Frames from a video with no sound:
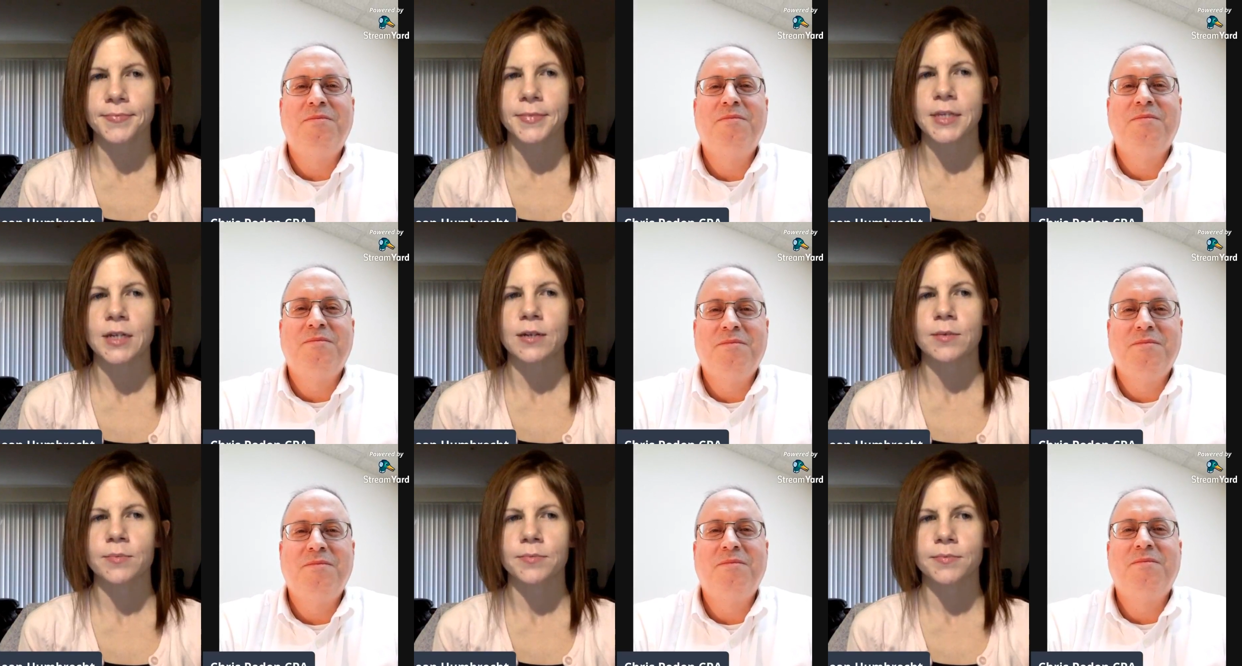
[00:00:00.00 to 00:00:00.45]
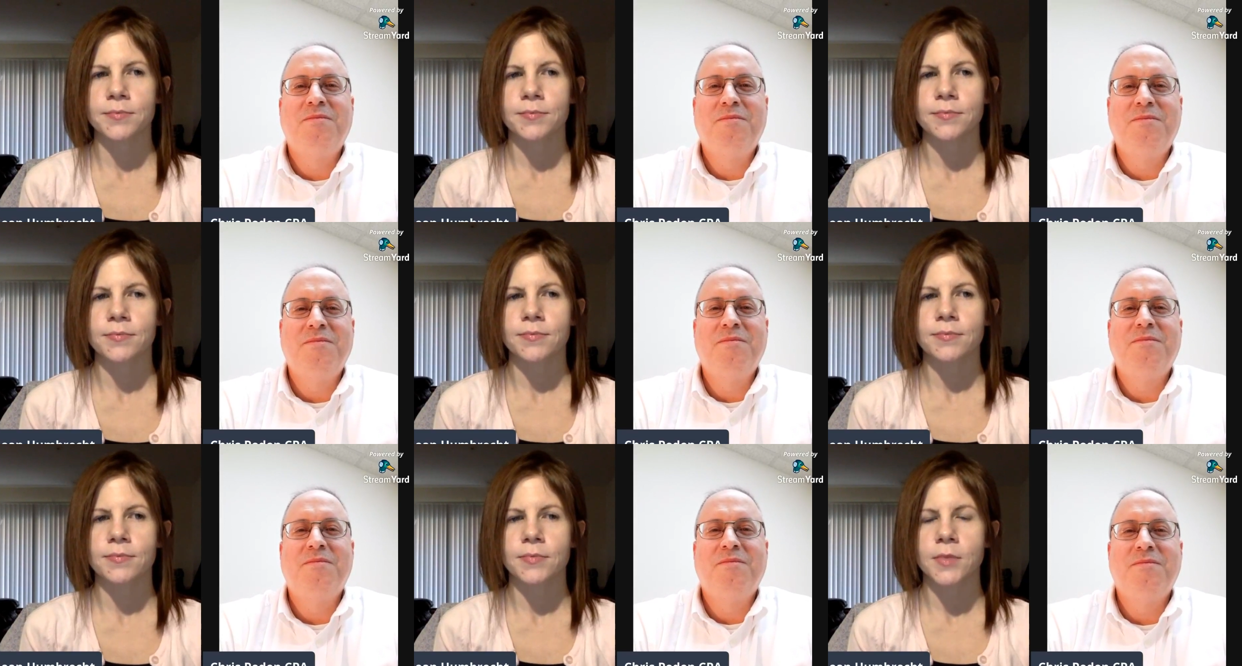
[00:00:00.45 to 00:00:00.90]
Speaker 1: Yeah.
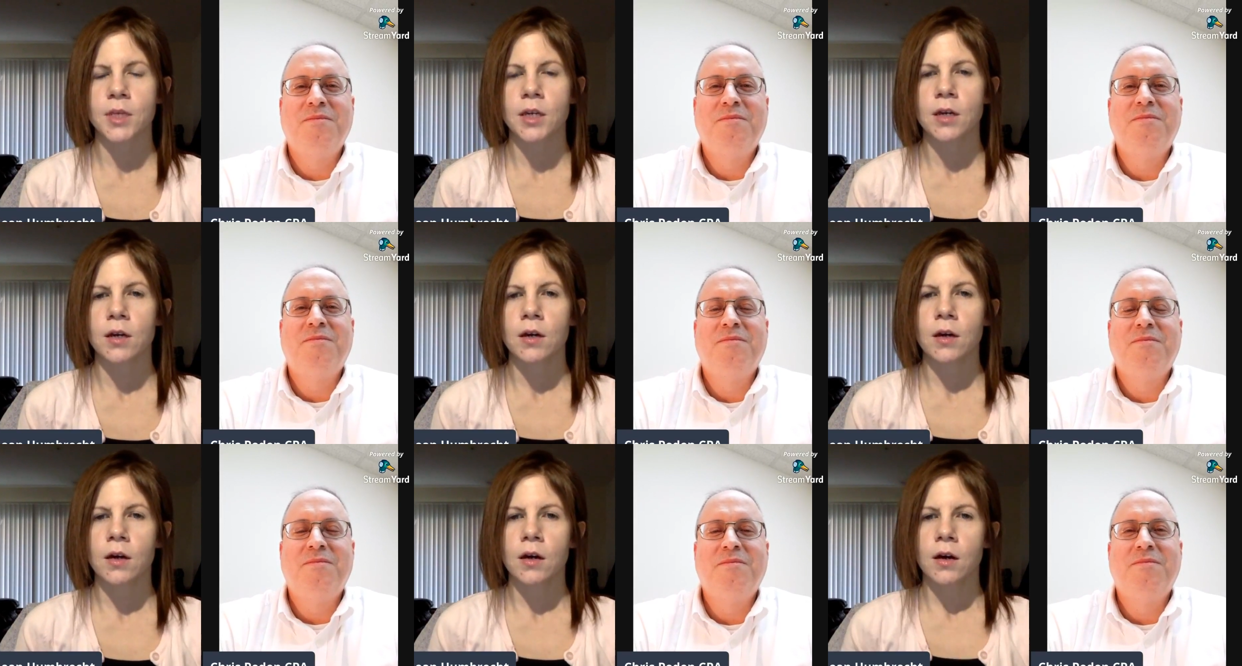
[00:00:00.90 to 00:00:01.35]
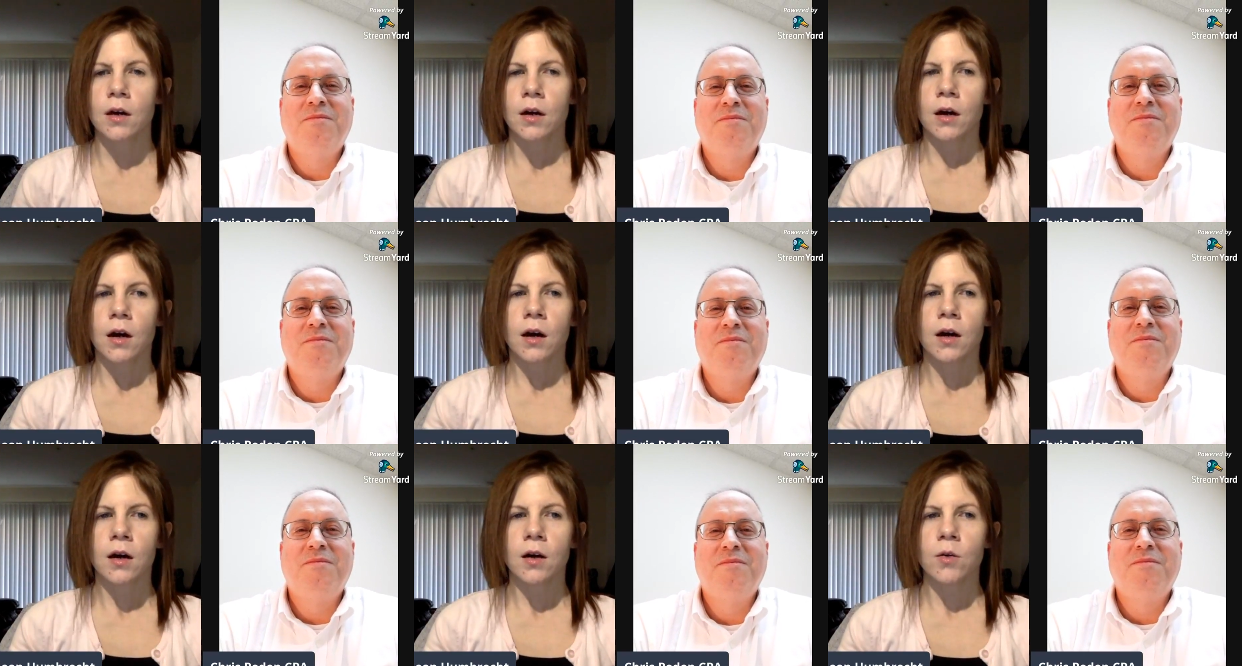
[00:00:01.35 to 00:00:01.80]

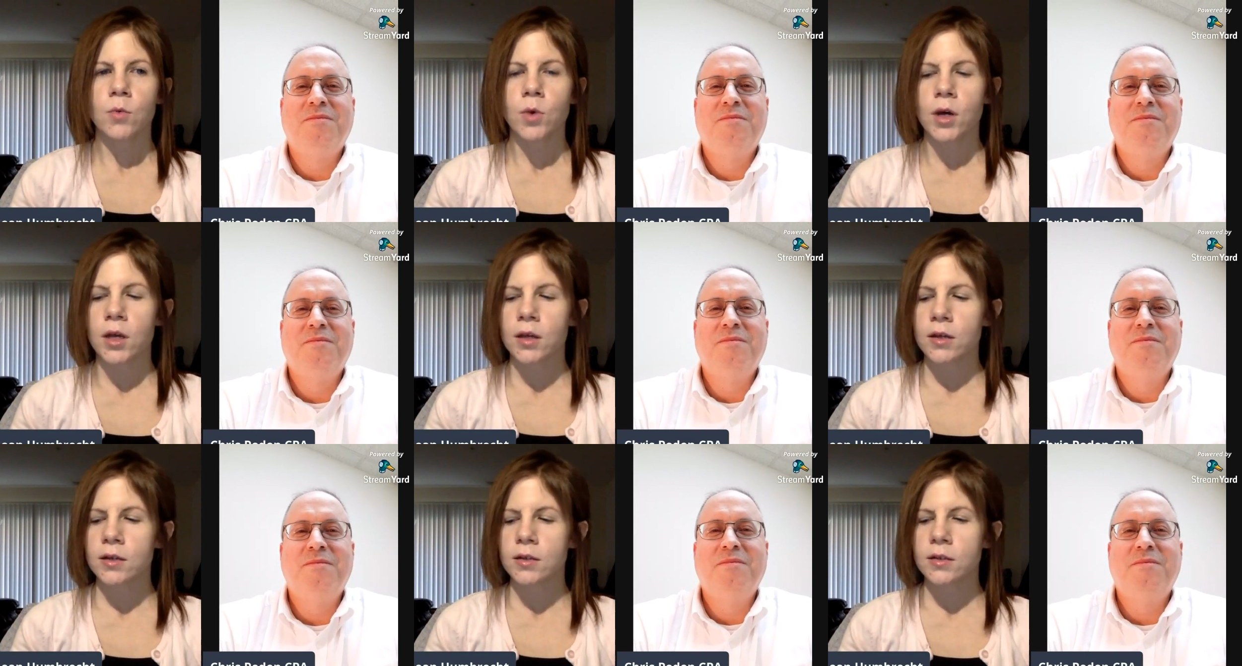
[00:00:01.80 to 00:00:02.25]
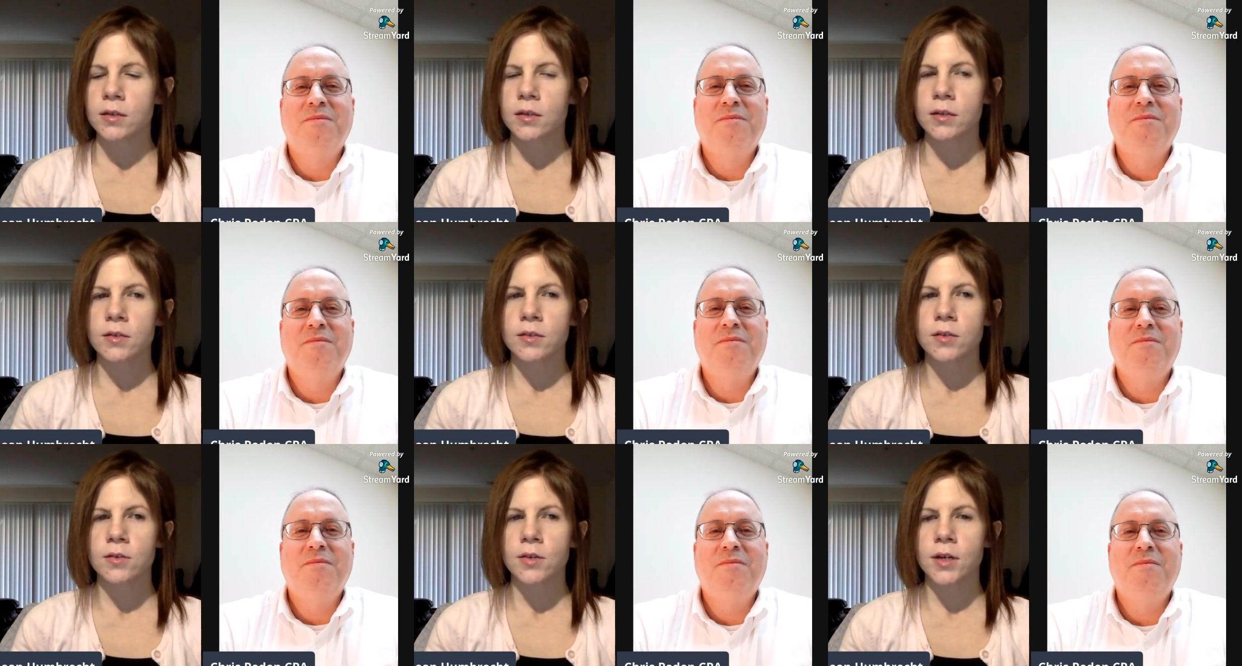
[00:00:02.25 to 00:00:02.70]
Well,
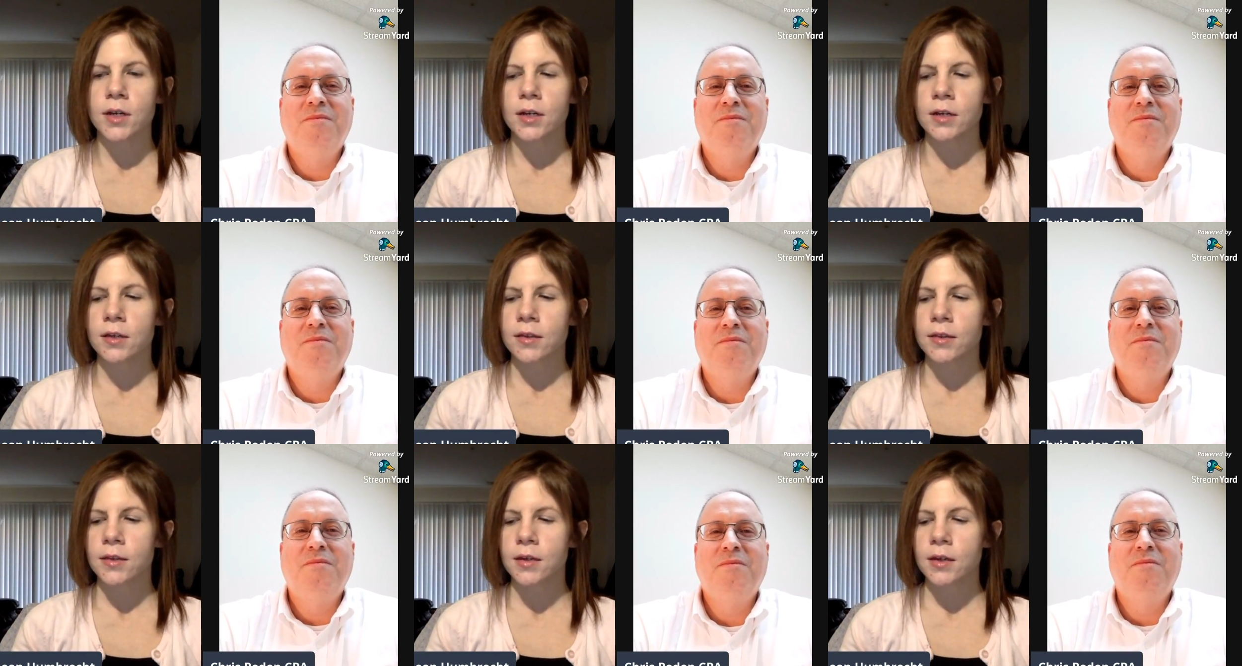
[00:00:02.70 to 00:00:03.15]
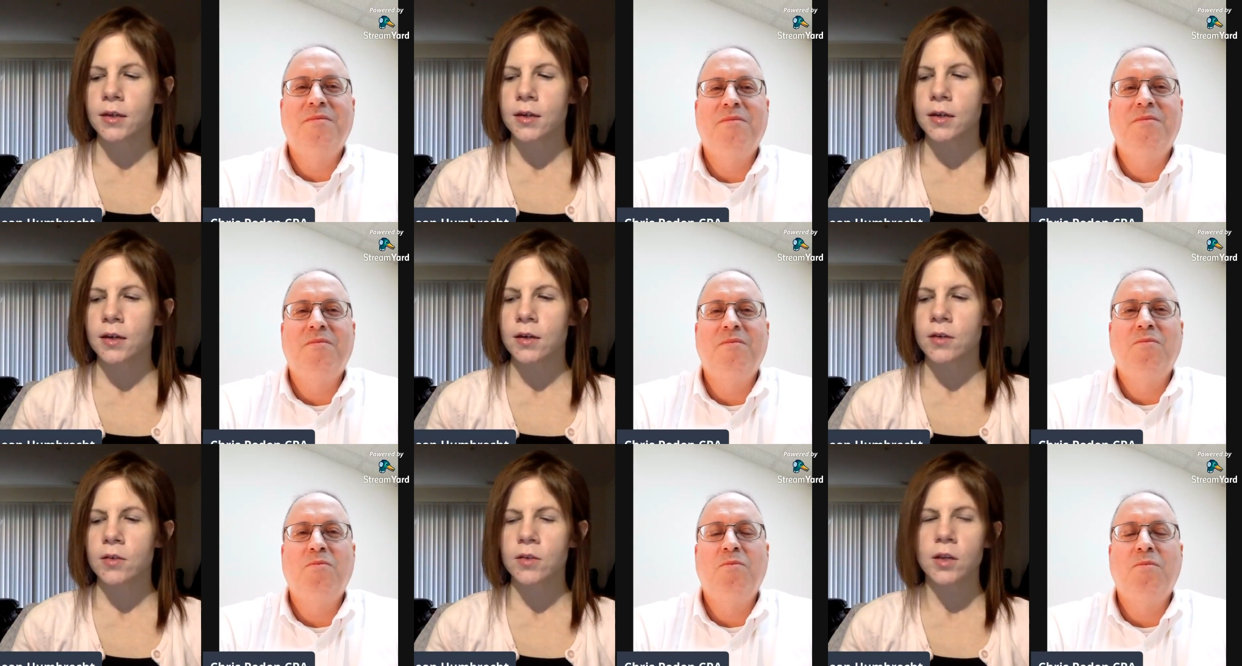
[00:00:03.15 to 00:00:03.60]
is there
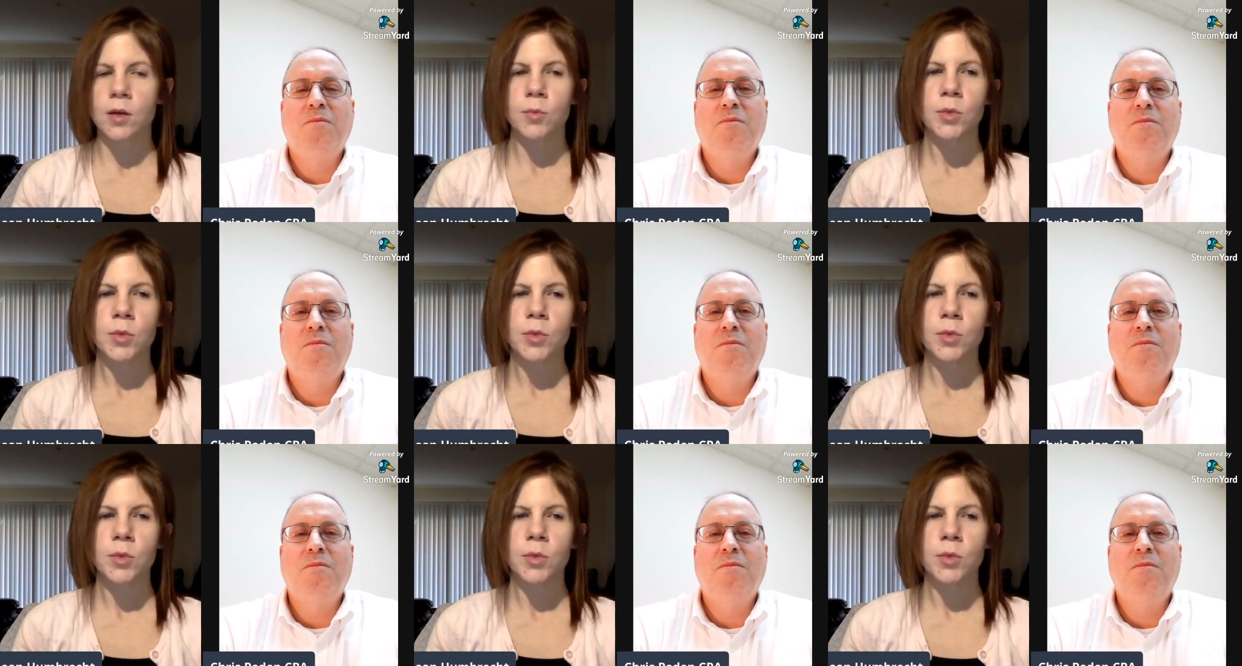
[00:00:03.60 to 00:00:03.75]
anything else?